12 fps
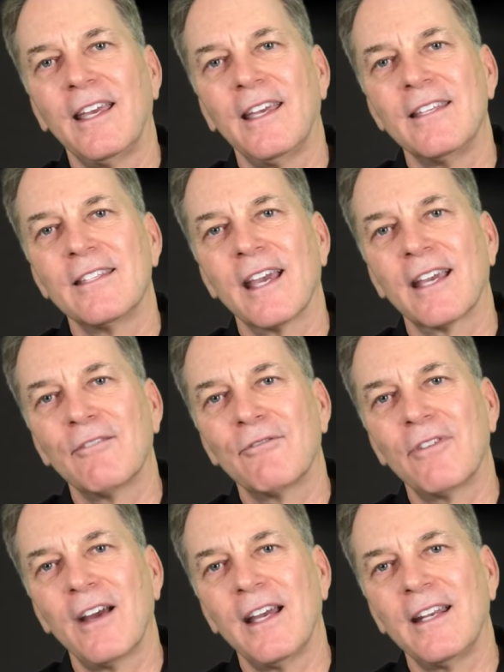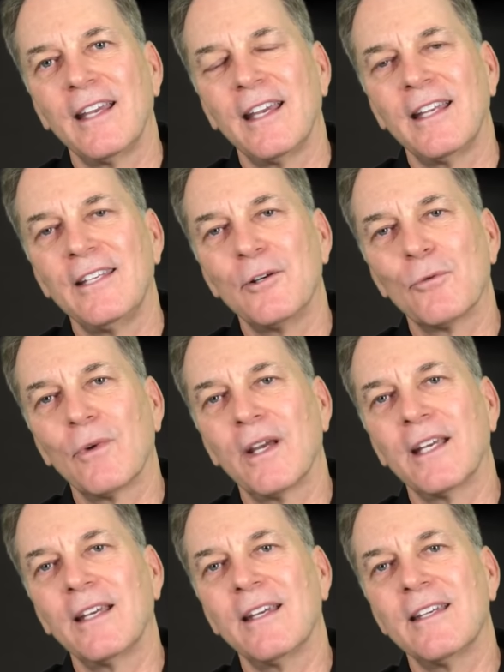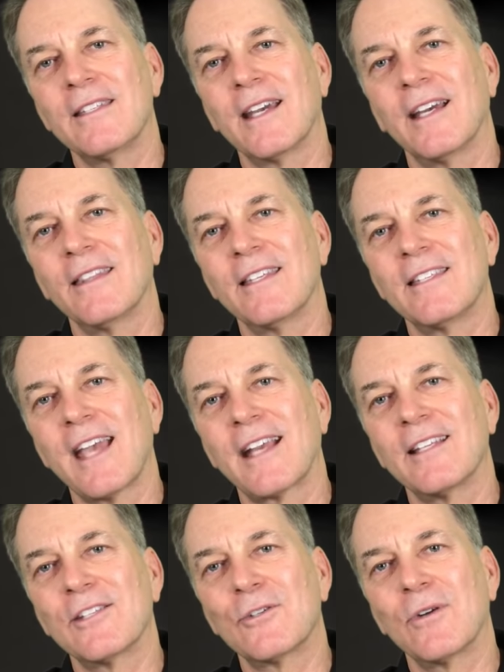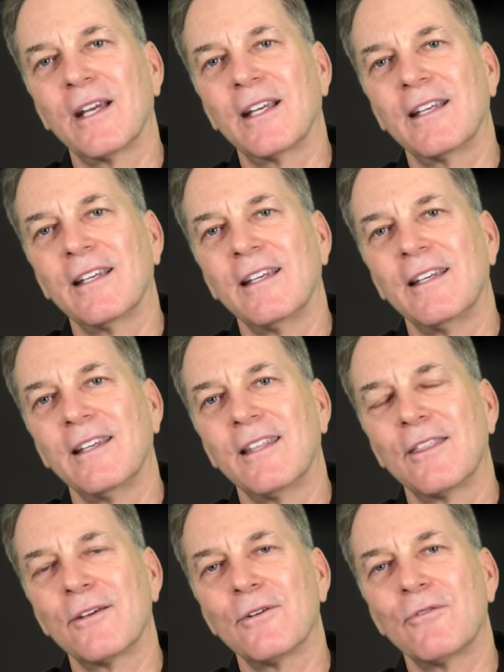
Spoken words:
second fret, and your ring is on the second string, third